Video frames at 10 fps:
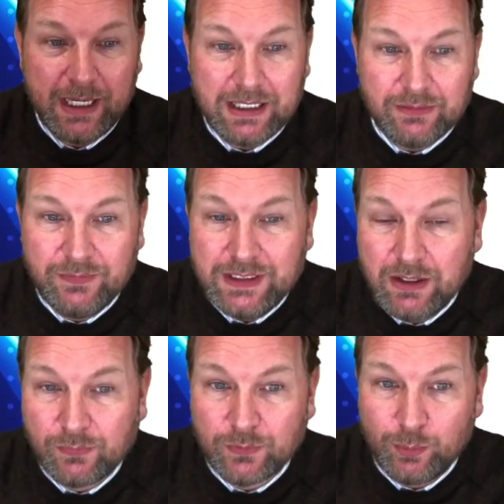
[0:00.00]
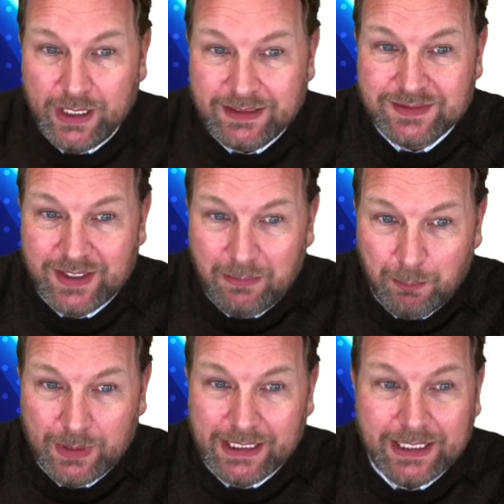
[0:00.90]
a video from a
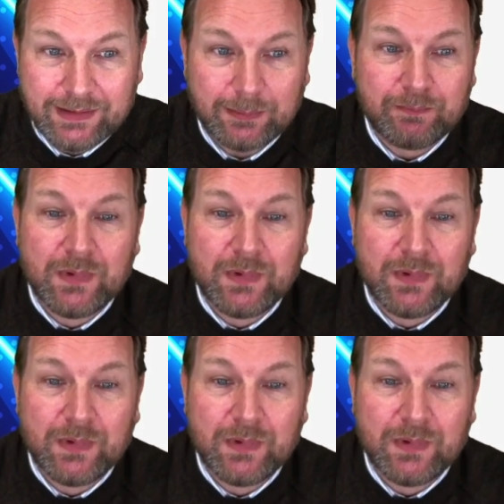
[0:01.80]
template.